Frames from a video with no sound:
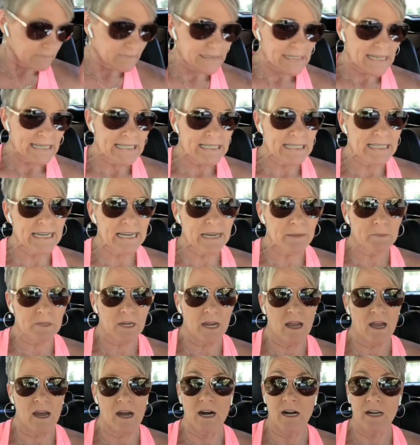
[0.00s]
today I'm going to
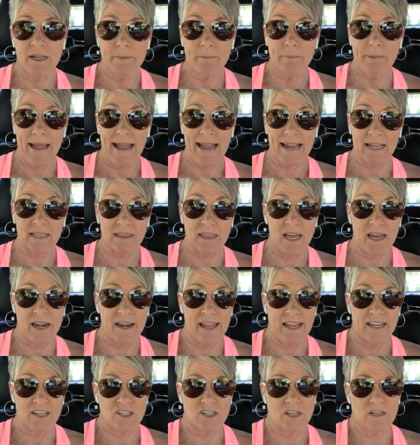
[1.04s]
unpack a lot of
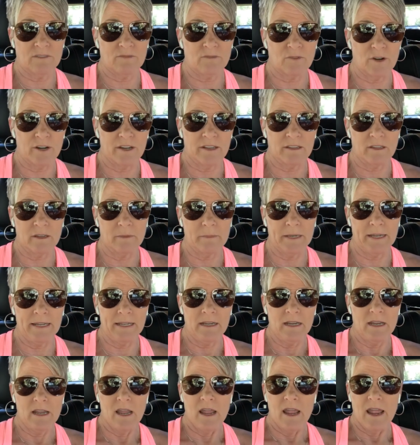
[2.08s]
that junk for you a little bit,
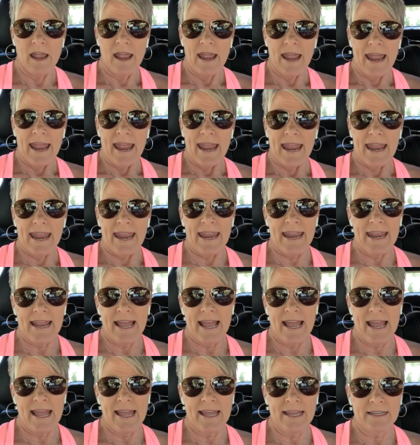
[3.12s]

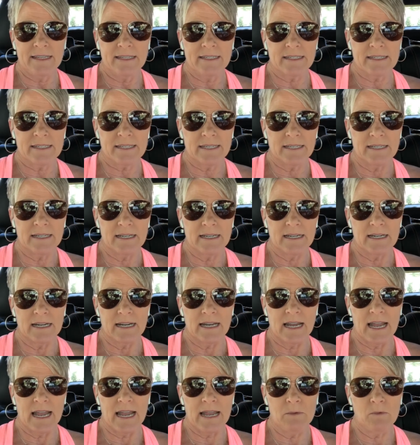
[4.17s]
and
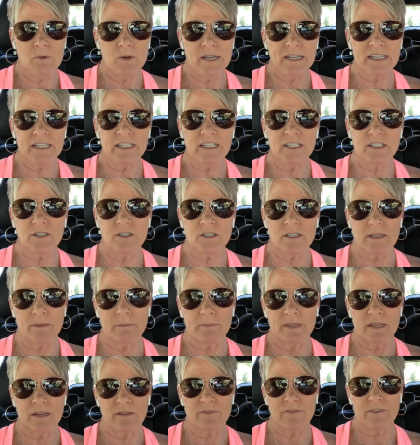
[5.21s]
I want you to do
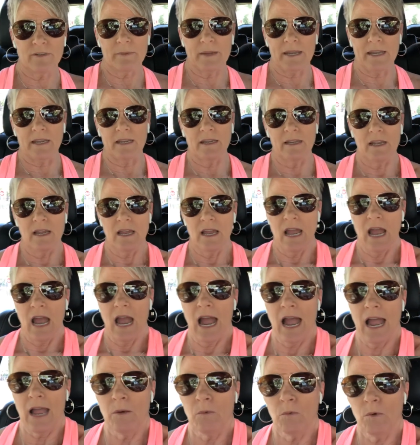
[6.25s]
something for me.
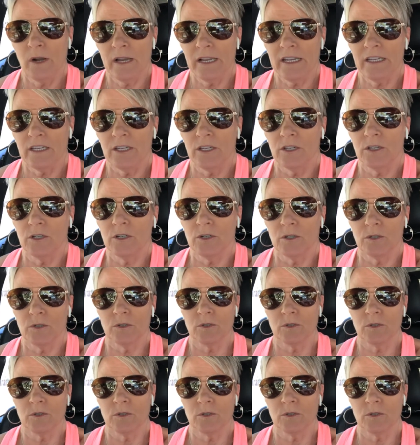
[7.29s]
I want you